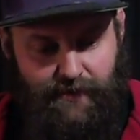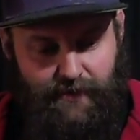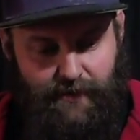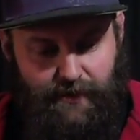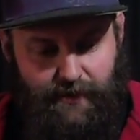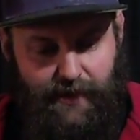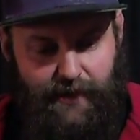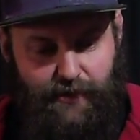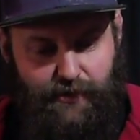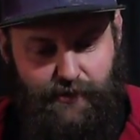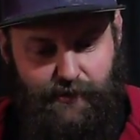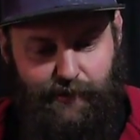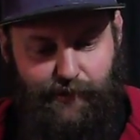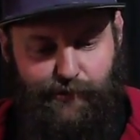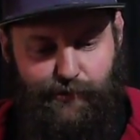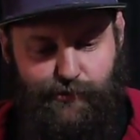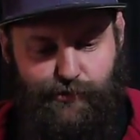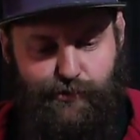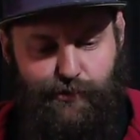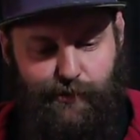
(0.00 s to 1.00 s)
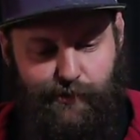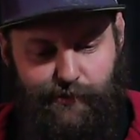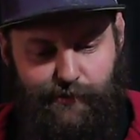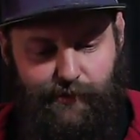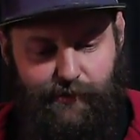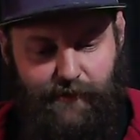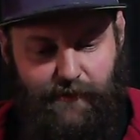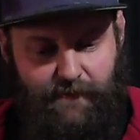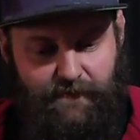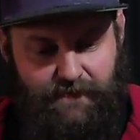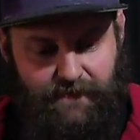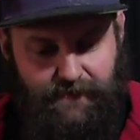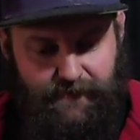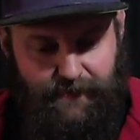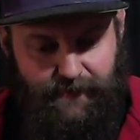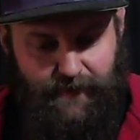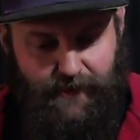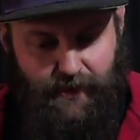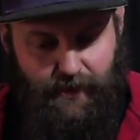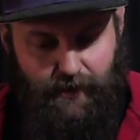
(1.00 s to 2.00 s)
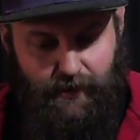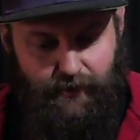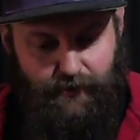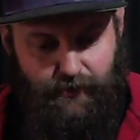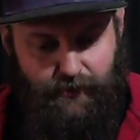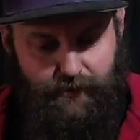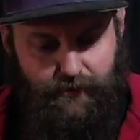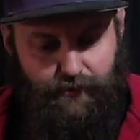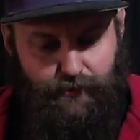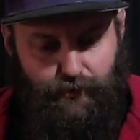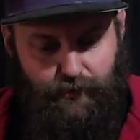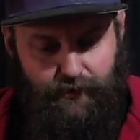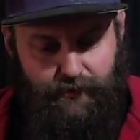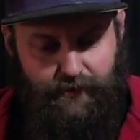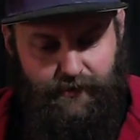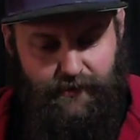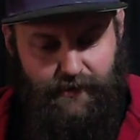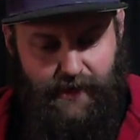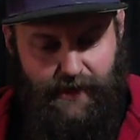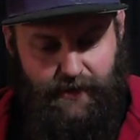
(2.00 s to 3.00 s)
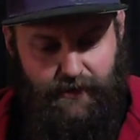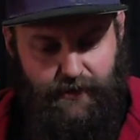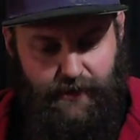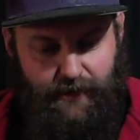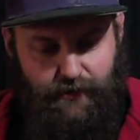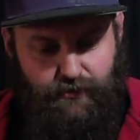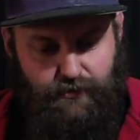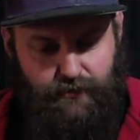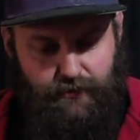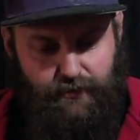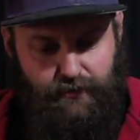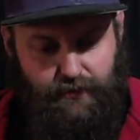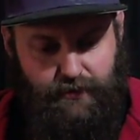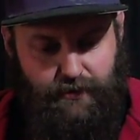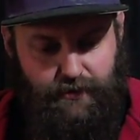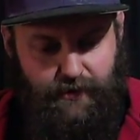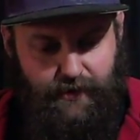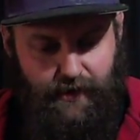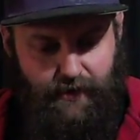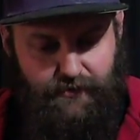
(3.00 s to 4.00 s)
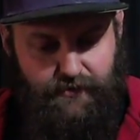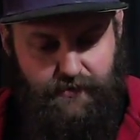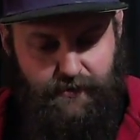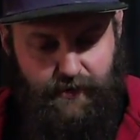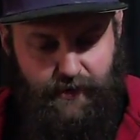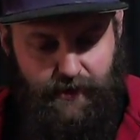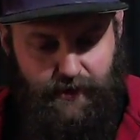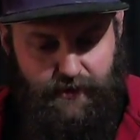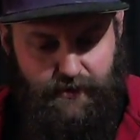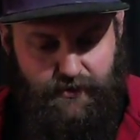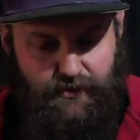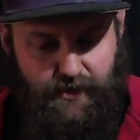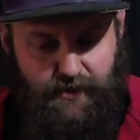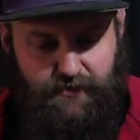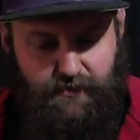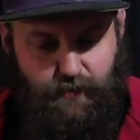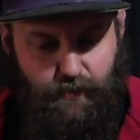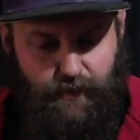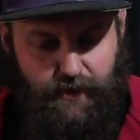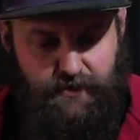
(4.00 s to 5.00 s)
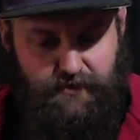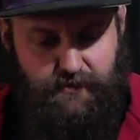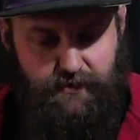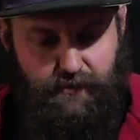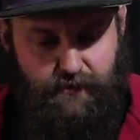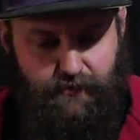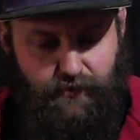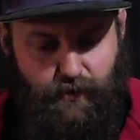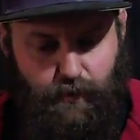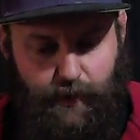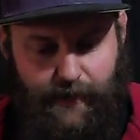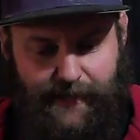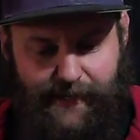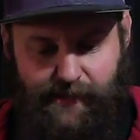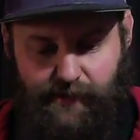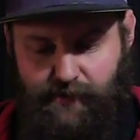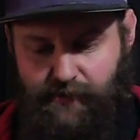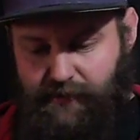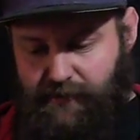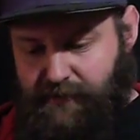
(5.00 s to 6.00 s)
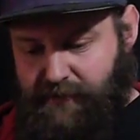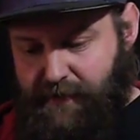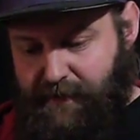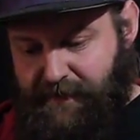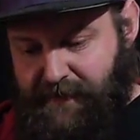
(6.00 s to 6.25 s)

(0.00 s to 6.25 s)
Interlude 2. Nassau Country, just west of Queens,